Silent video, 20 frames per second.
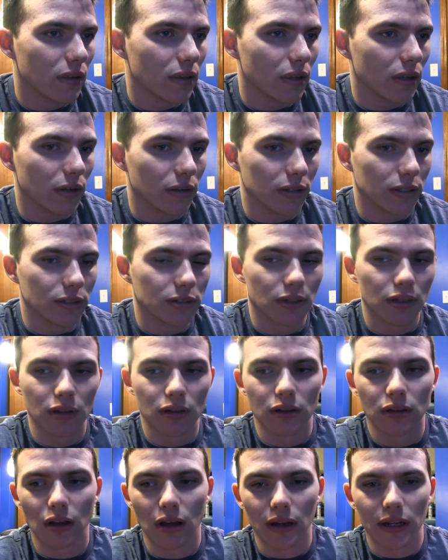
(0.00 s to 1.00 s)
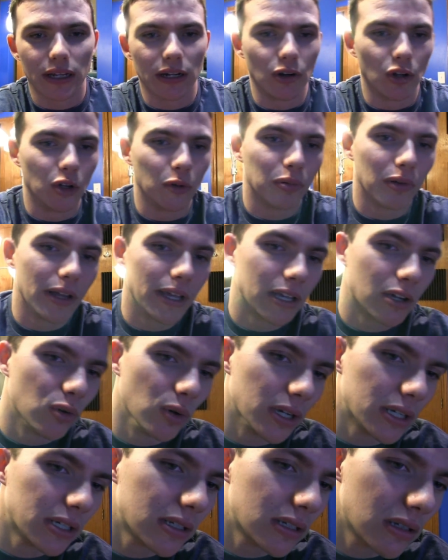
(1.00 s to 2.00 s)
There it is. I can only play a
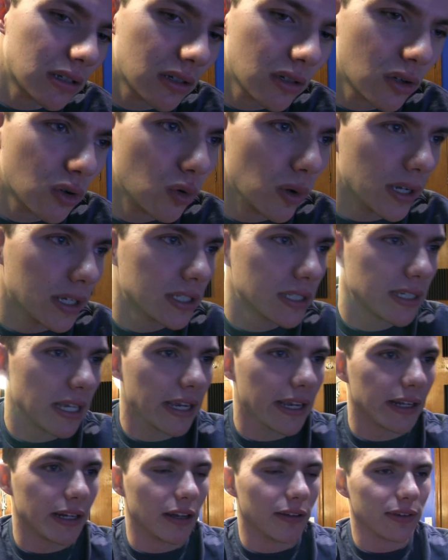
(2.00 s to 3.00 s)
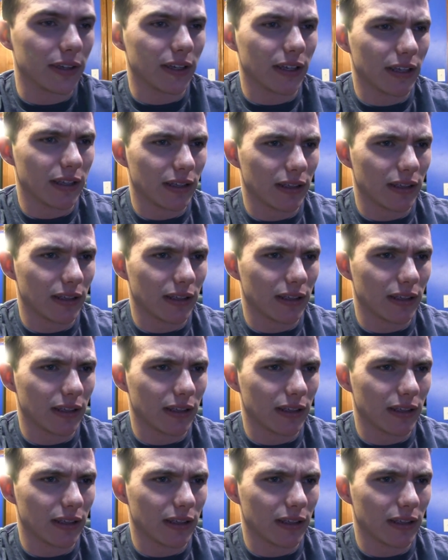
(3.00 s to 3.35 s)
quick second of it.